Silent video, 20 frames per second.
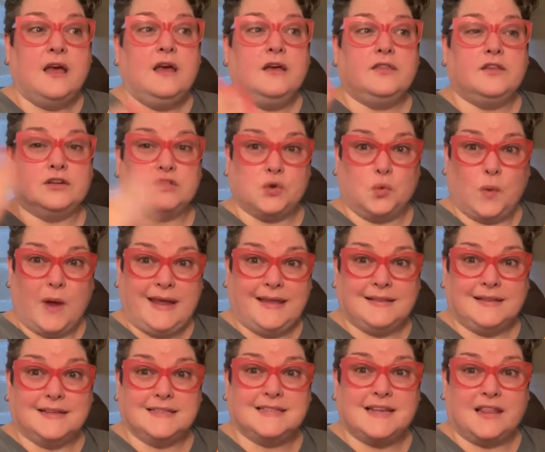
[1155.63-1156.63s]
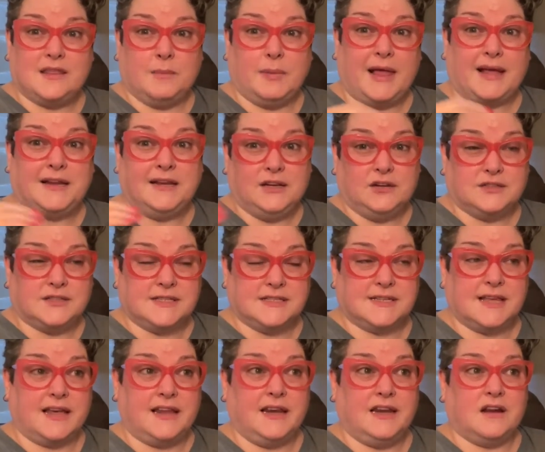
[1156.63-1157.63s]
There's a wait list at
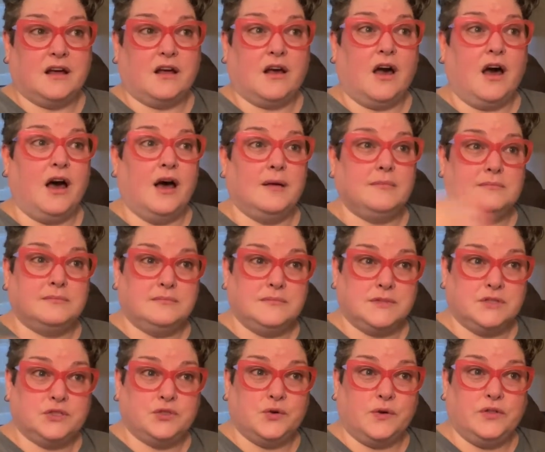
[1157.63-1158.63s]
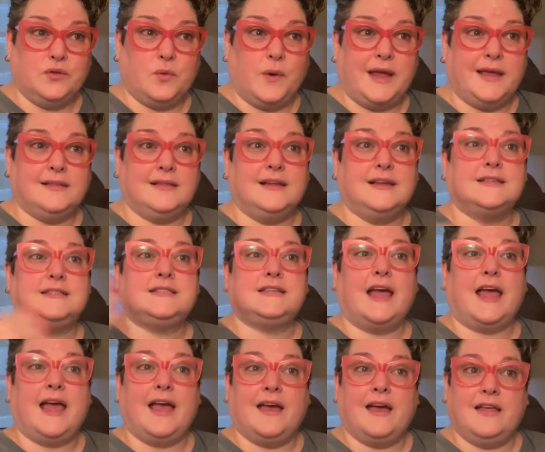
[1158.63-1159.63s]
theblackneedlesociety.com. Join the wait list,
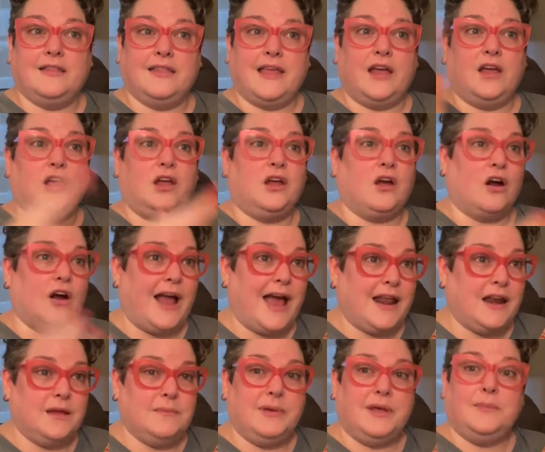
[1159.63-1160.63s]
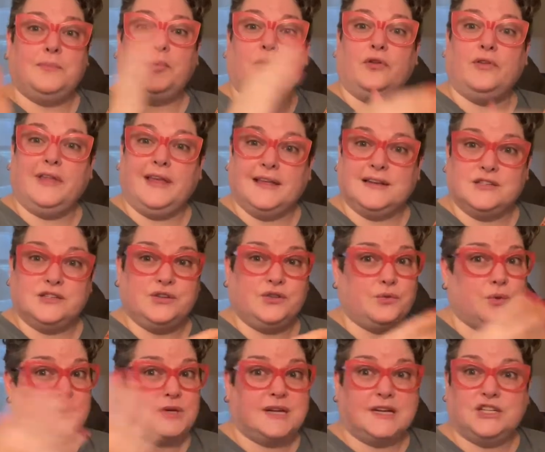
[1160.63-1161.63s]
and they are adding people into the
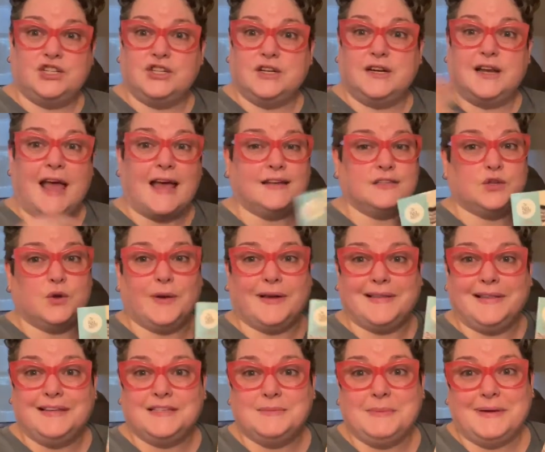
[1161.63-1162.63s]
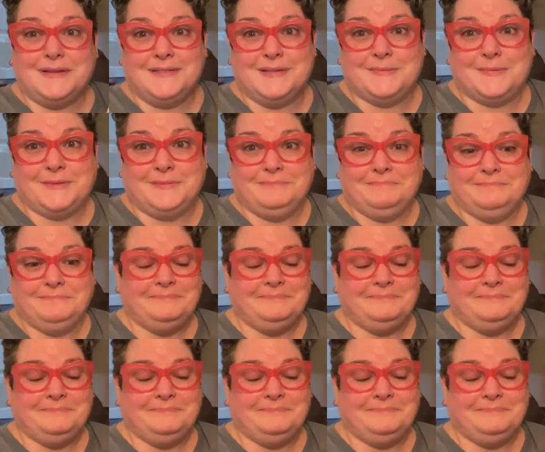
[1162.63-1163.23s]
rotation as quickly as possible.